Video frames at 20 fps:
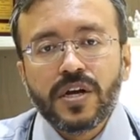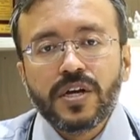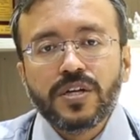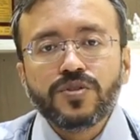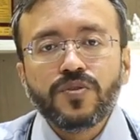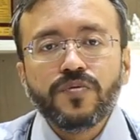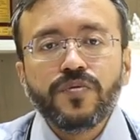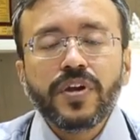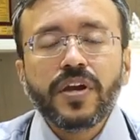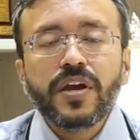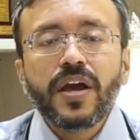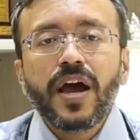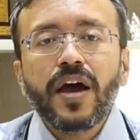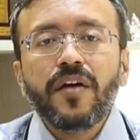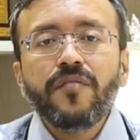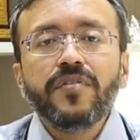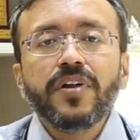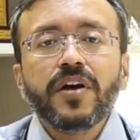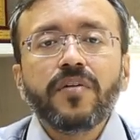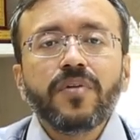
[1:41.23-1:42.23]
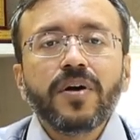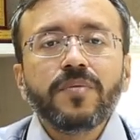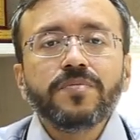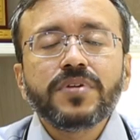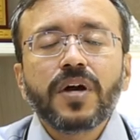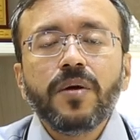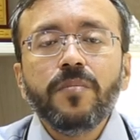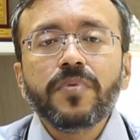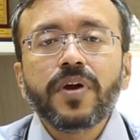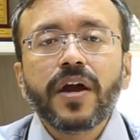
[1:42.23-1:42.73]
So we have developed
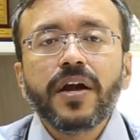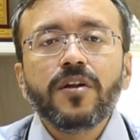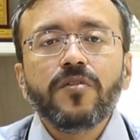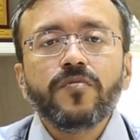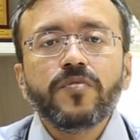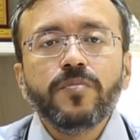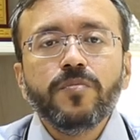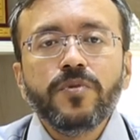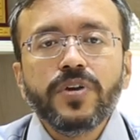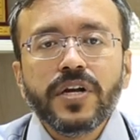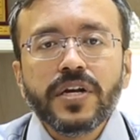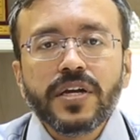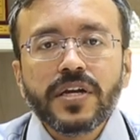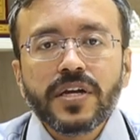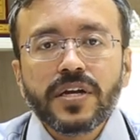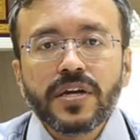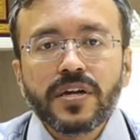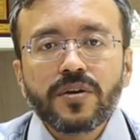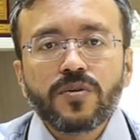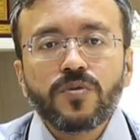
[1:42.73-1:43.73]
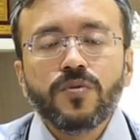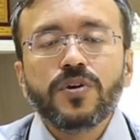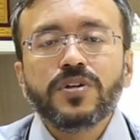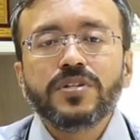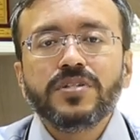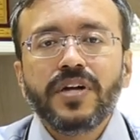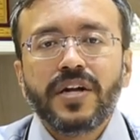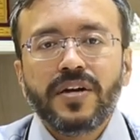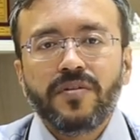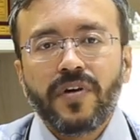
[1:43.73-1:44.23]
some kind of immunity
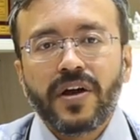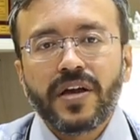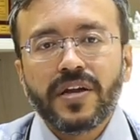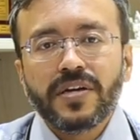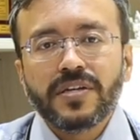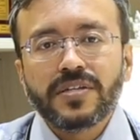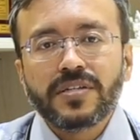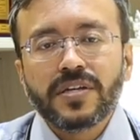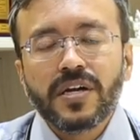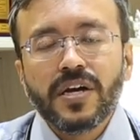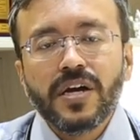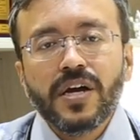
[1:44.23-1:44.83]
towards that virus.